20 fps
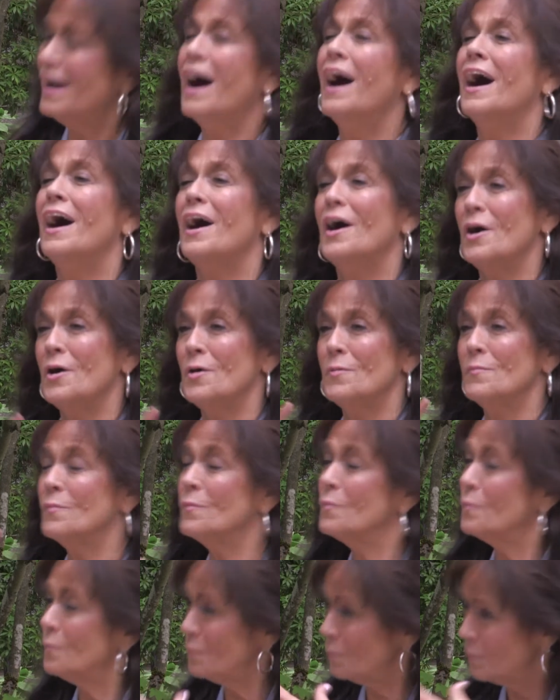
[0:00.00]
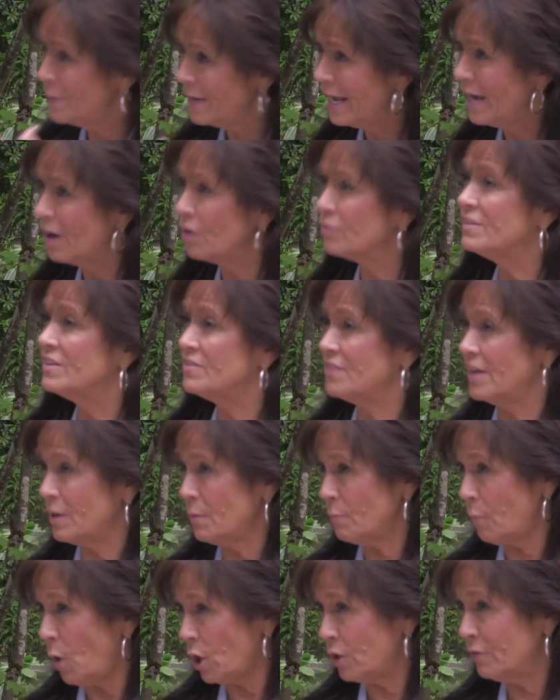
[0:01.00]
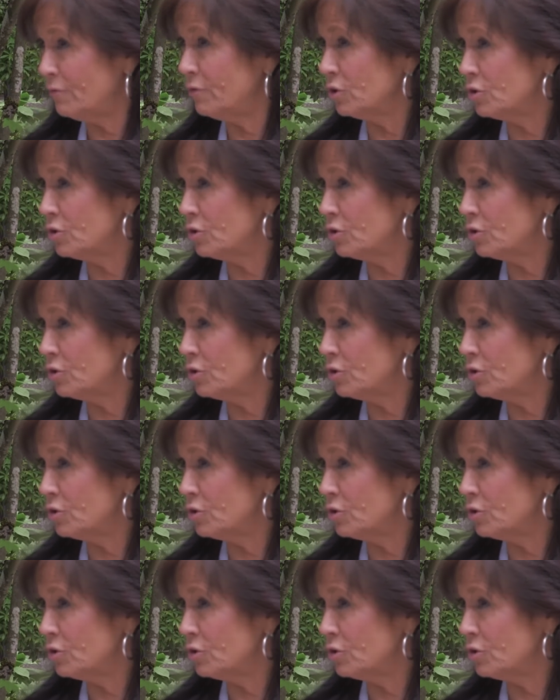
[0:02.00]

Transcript: um, we aired the second part of your